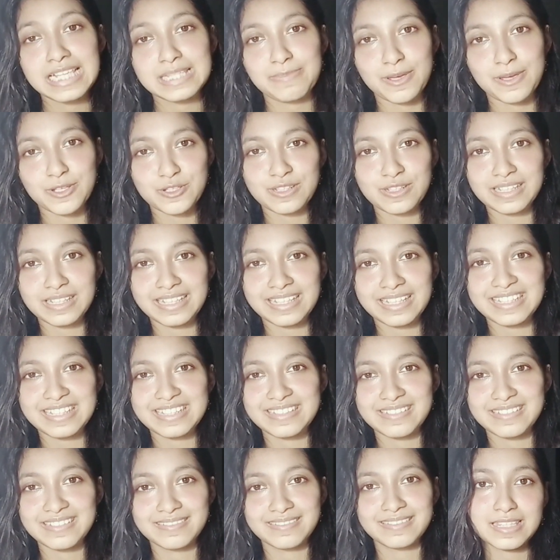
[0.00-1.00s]

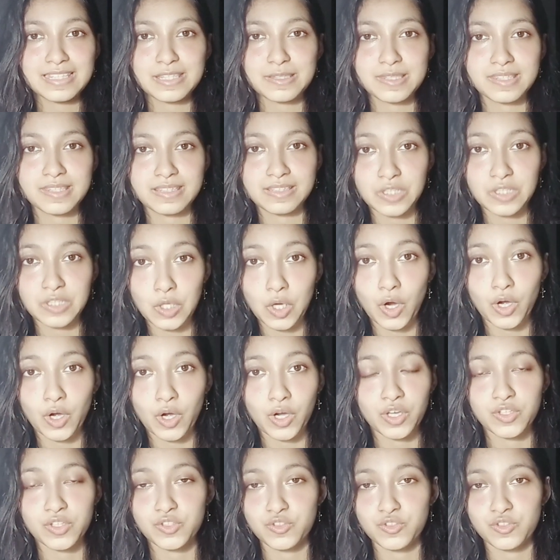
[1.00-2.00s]
especially because this
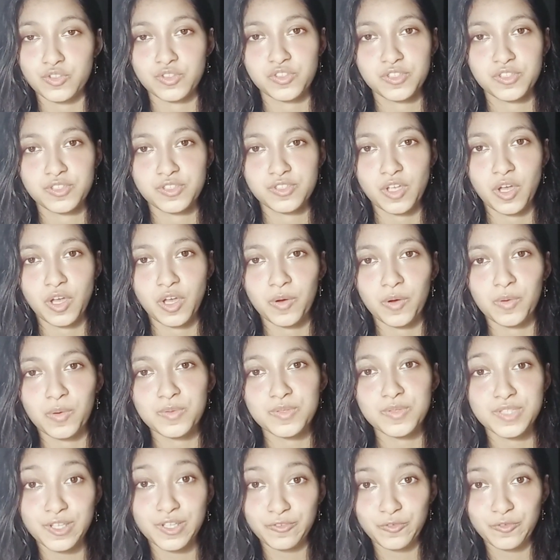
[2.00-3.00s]
year is just
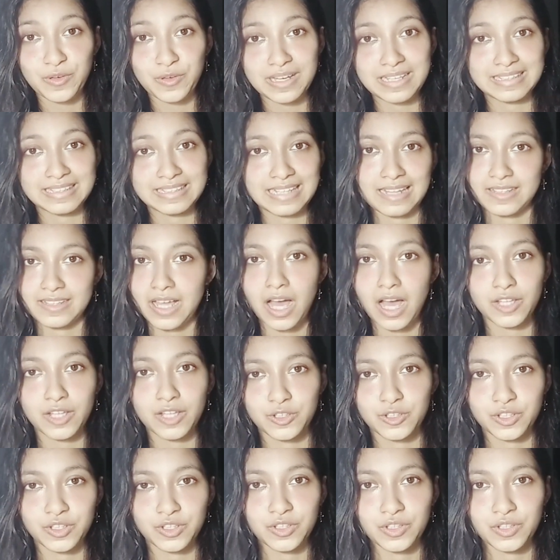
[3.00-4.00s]
so different than the
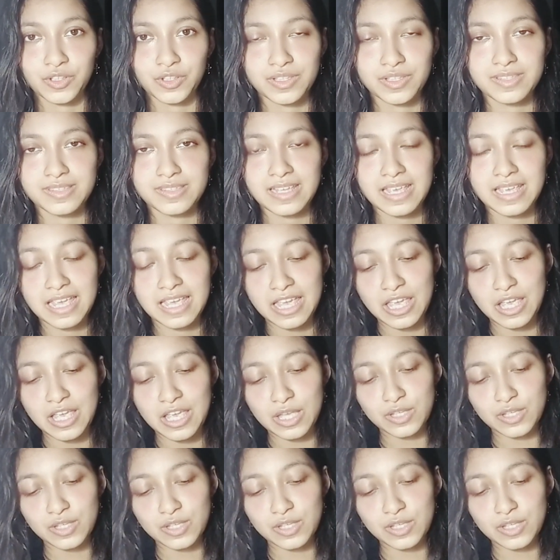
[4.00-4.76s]
other years.